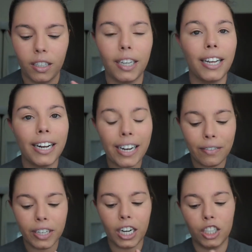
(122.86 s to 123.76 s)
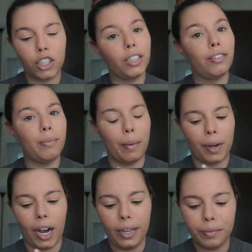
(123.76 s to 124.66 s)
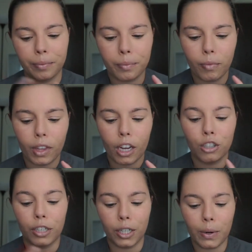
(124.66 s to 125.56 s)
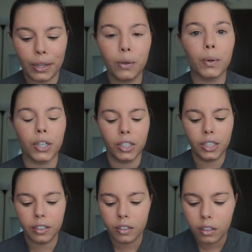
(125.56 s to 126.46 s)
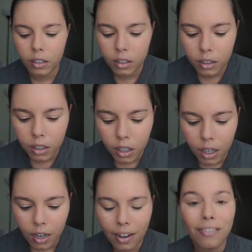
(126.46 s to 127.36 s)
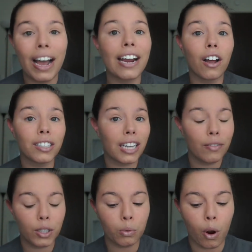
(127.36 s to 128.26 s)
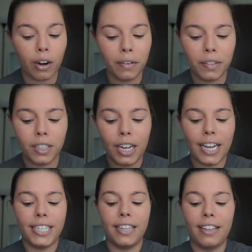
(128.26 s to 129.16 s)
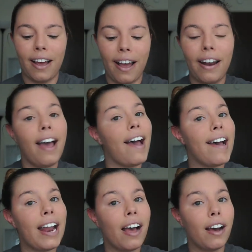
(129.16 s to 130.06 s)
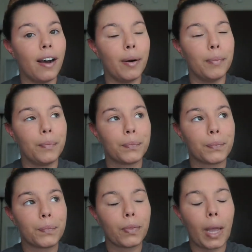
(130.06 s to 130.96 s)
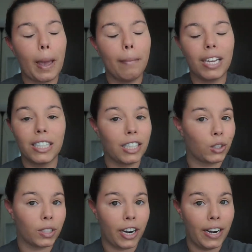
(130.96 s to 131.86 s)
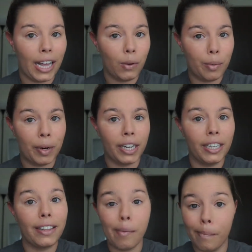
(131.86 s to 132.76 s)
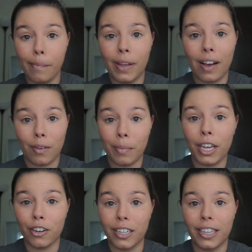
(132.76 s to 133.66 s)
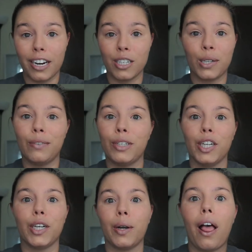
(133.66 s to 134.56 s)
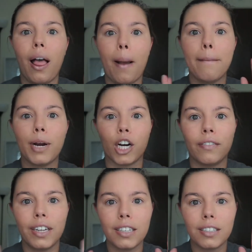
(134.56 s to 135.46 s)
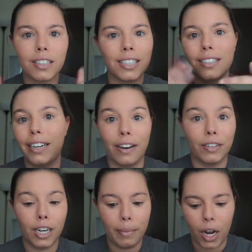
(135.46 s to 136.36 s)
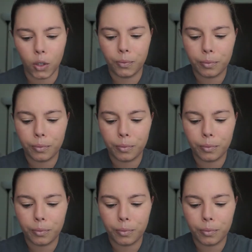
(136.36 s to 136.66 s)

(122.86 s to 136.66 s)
Eat at Every Country from Epcot, Drink Around the World, Find All 7 Dwarfs. I did that at Mickey's Not So Scary Halloween Party. They have a meet and greet there, so I figured perfect because they never come out.